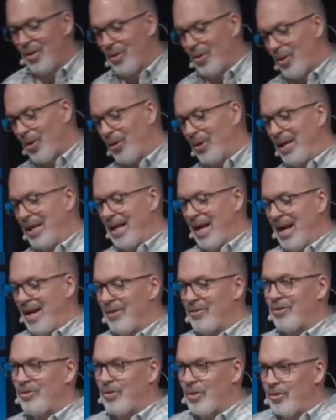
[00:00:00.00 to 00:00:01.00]
early
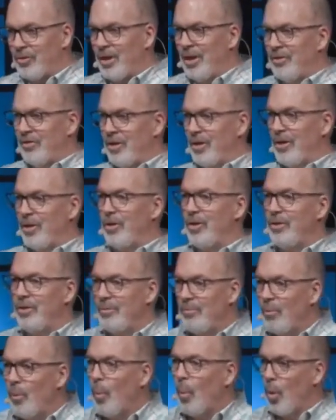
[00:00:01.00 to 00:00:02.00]
days. And so it's a little
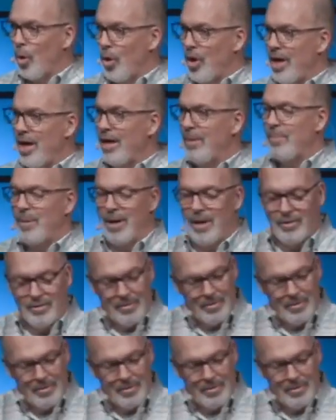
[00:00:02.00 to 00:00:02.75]
wordy, but